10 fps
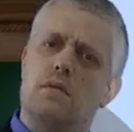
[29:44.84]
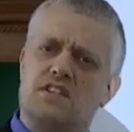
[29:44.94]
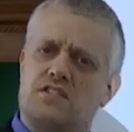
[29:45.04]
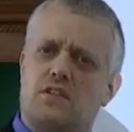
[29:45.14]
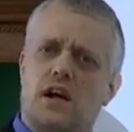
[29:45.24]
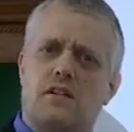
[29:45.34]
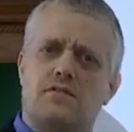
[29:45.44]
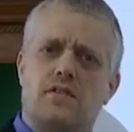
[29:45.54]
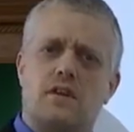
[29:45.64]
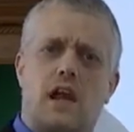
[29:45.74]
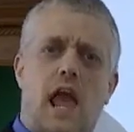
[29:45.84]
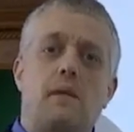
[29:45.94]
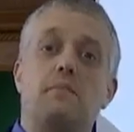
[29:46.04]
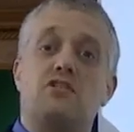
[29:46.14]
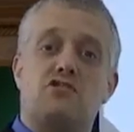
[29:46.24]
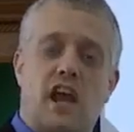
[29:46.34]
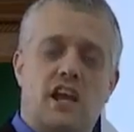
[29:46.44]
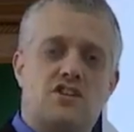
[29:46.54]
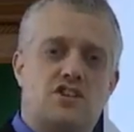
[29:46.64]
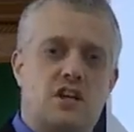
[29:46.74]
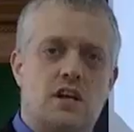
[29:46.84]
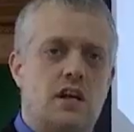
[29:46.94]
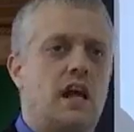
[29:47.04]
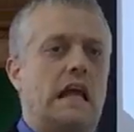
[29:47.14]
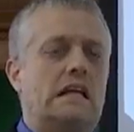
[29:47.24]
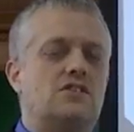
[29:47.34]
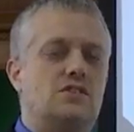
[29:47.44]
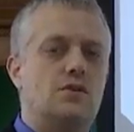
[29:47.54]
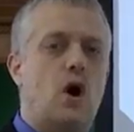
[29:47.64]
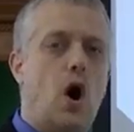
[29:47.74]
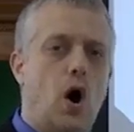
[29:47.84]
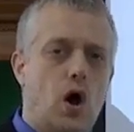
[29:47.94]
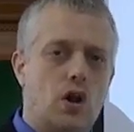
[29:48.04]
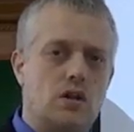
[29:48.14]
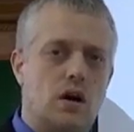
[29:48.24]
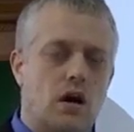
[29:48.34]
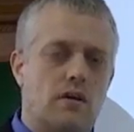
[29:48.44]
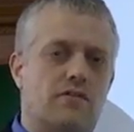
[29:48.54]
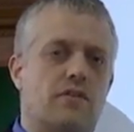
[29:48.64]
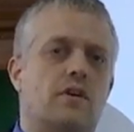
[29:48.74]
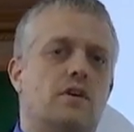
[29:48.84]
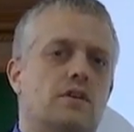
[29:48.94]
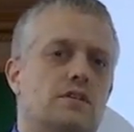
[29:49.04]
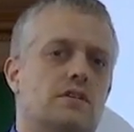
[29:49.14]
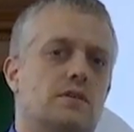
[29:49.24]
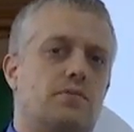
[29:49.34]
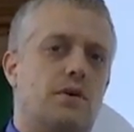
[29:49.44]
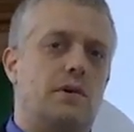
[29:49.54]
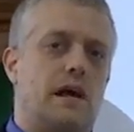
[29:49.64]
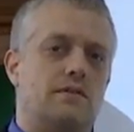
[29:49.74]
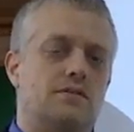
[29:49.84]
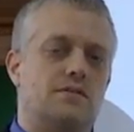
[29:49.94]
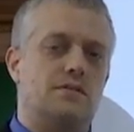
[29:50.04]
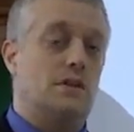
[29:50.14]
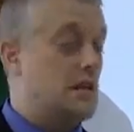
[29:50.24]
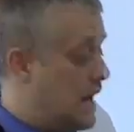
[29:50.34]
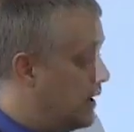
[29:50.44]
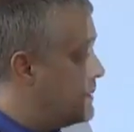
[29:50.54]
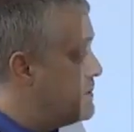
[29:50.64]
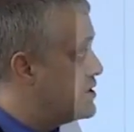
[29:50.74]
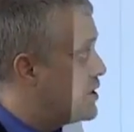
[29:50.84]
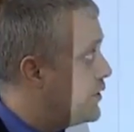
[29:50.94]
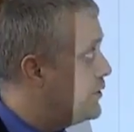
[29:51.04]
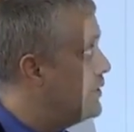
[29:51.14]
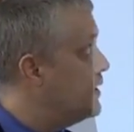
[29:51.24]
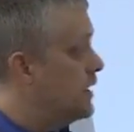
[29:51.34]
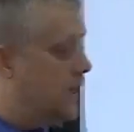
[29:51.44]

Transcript: Mr. Rolf can be changed into all of the pronouns. Now let me show you